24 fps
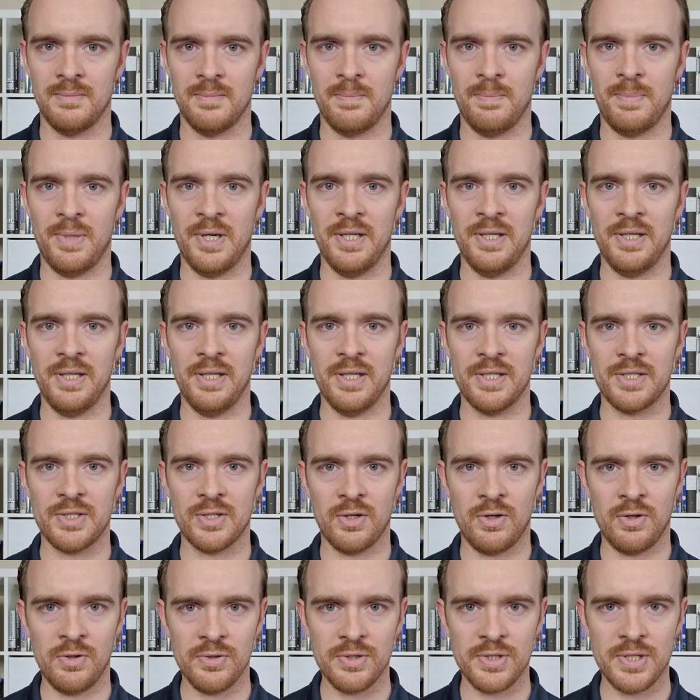But it's
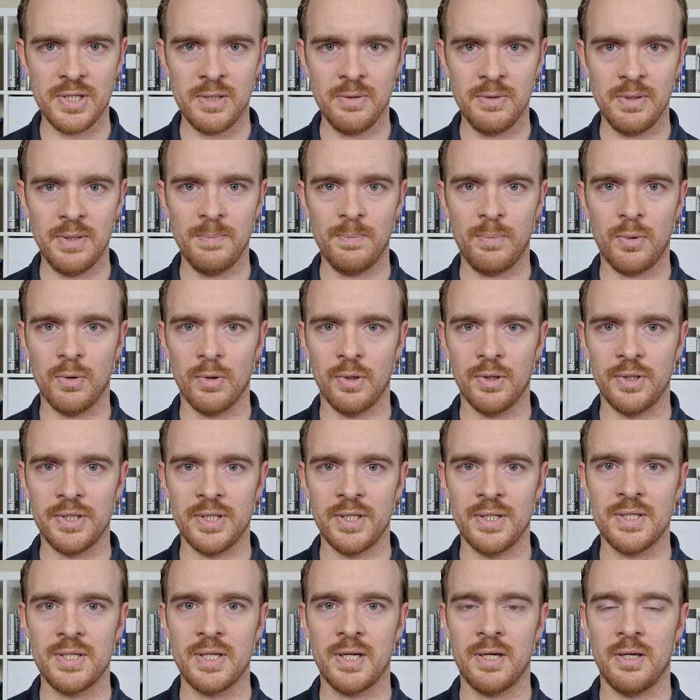also
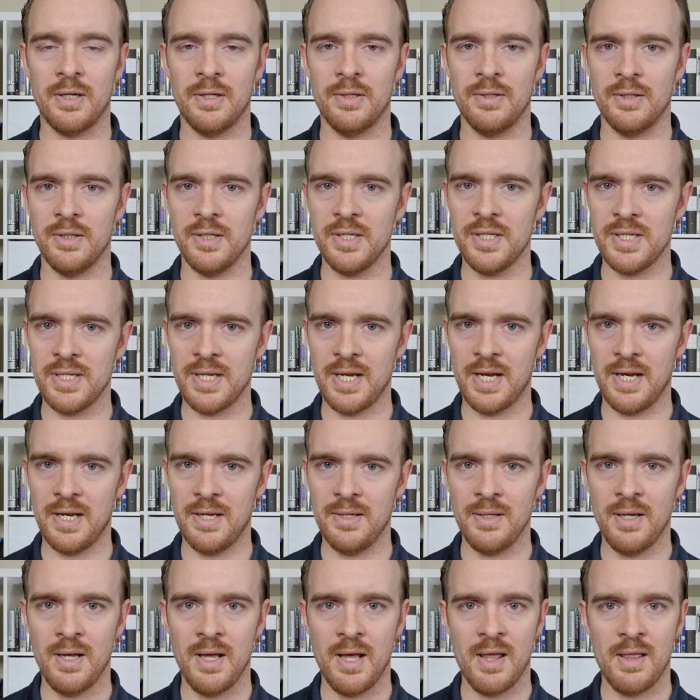important to
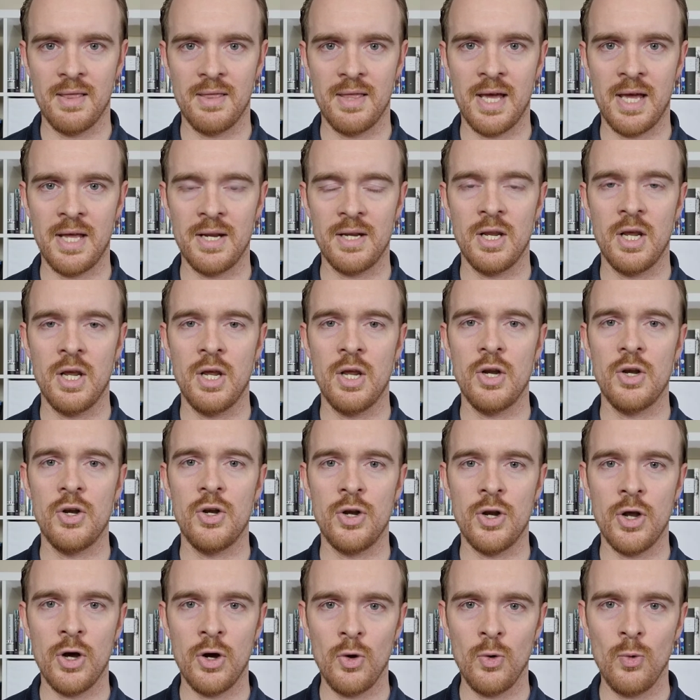understand that
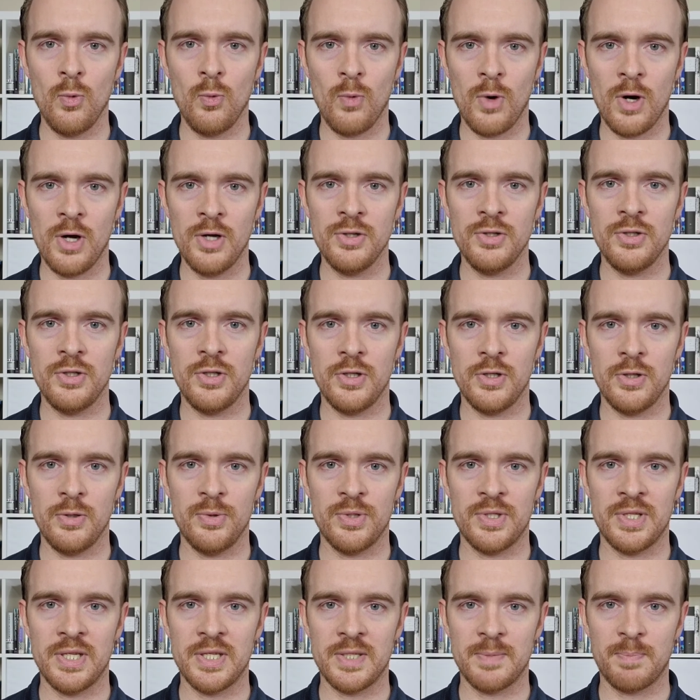no one
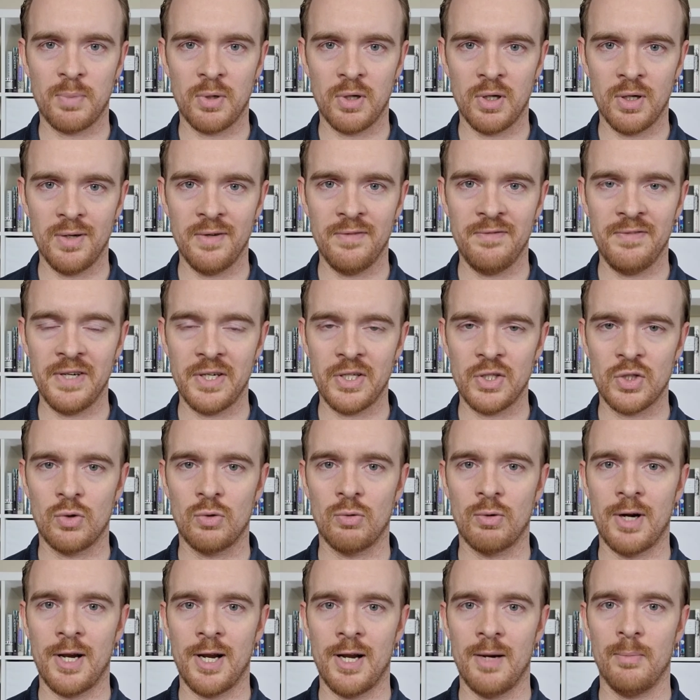uses perfect
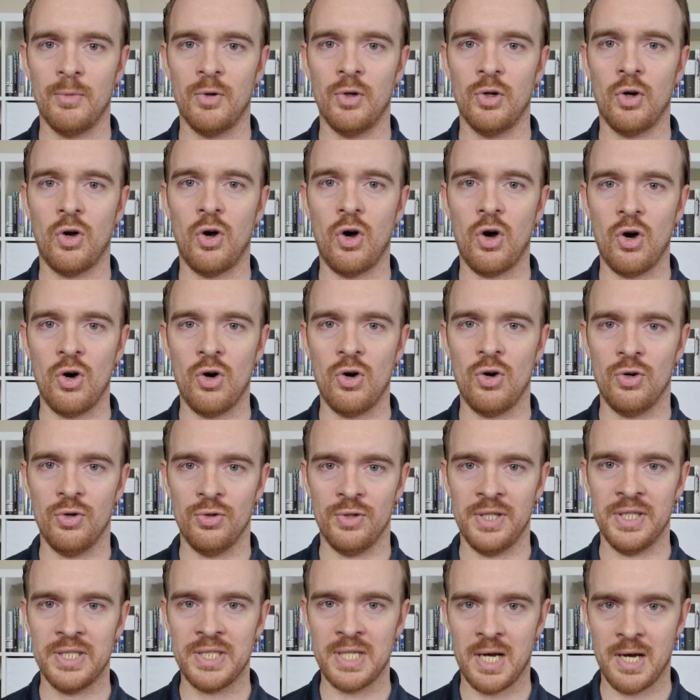grammar
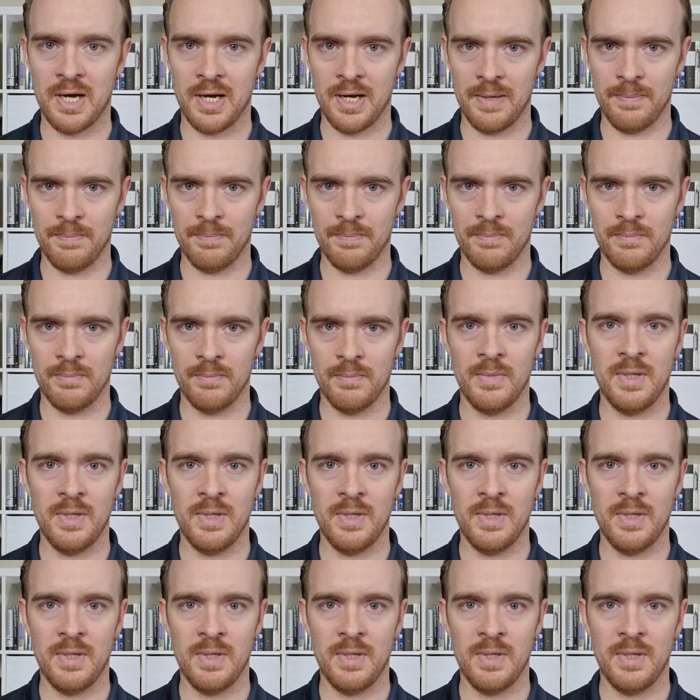all the time.